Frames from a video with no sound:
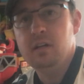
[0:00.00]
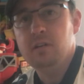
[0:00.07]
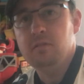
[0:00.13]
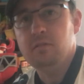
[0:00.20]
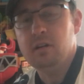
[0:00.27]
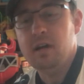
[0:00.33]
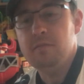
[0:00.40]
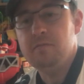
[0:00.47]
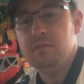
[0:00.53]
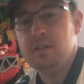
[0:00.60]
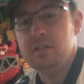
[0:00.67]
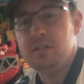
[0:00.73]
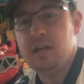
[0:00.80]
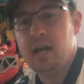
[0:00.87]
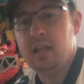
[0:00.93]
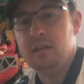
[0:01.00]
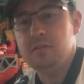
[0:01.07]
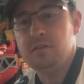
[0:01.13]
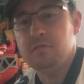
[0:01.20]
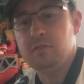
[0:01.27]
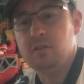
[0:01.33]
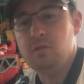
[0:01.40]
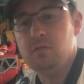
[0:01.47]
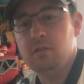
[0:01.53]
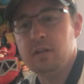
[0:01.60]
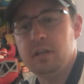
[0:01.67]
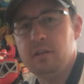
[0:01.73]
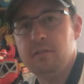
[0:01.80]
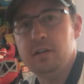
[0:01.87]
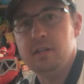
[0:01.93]
were up for the challenge of
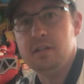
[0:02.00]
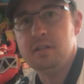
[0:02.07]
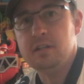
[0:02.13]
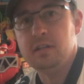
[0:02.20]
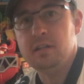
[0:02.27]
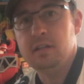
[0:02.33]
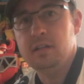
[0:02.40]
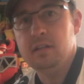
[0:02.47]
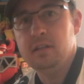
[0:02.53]
recording your addition